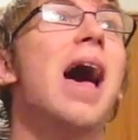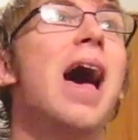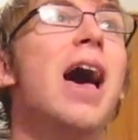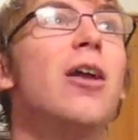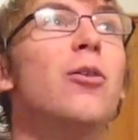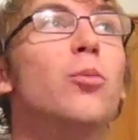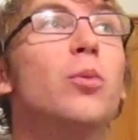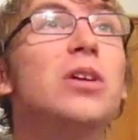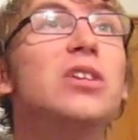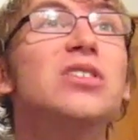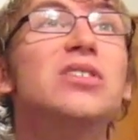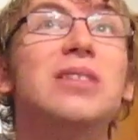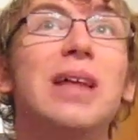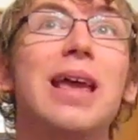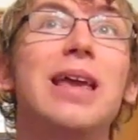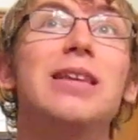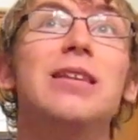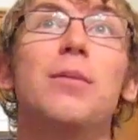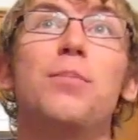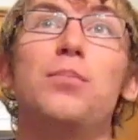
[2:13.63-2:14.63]
and we just
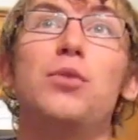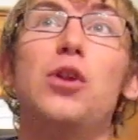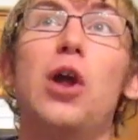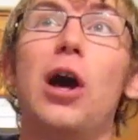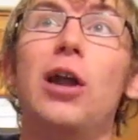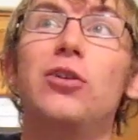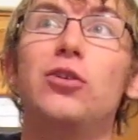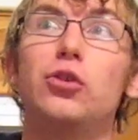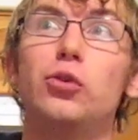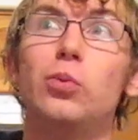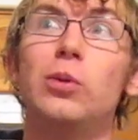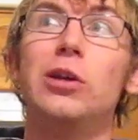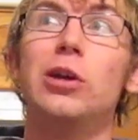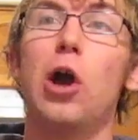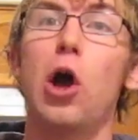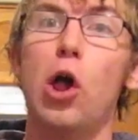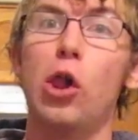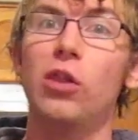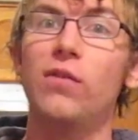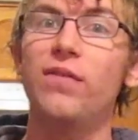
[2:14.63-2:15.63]
end up not doing
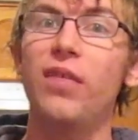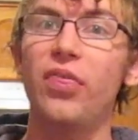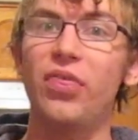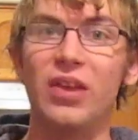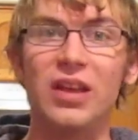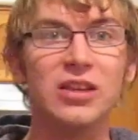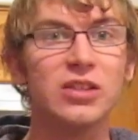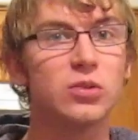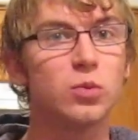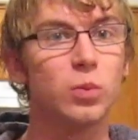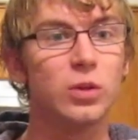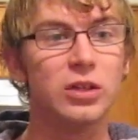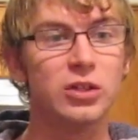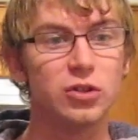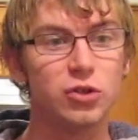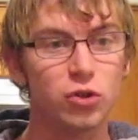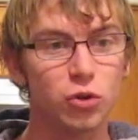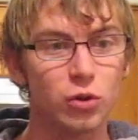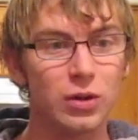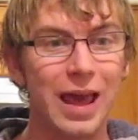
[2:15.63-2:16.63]
all of the things we
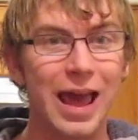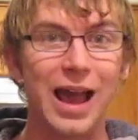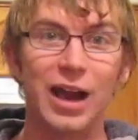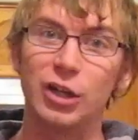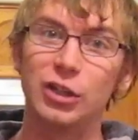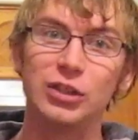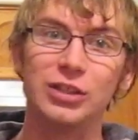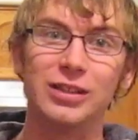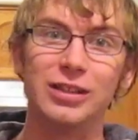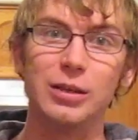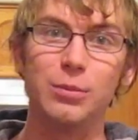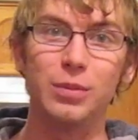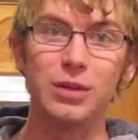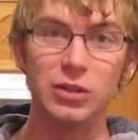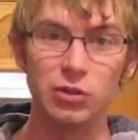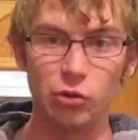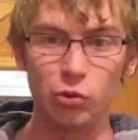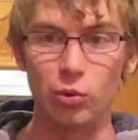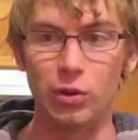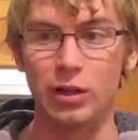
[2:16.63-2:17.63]
should actually
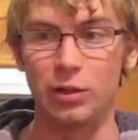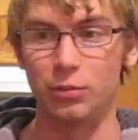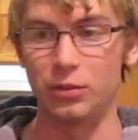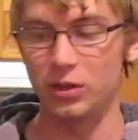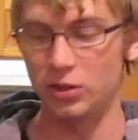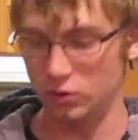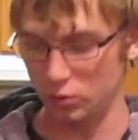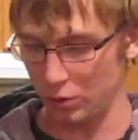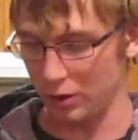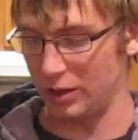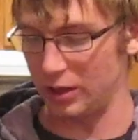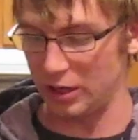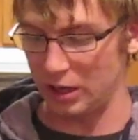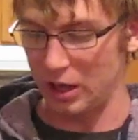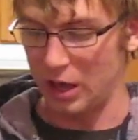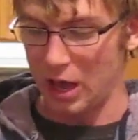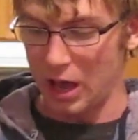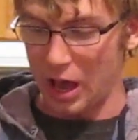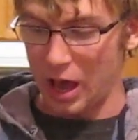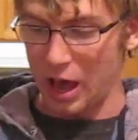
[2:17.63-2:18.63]
be doing, because really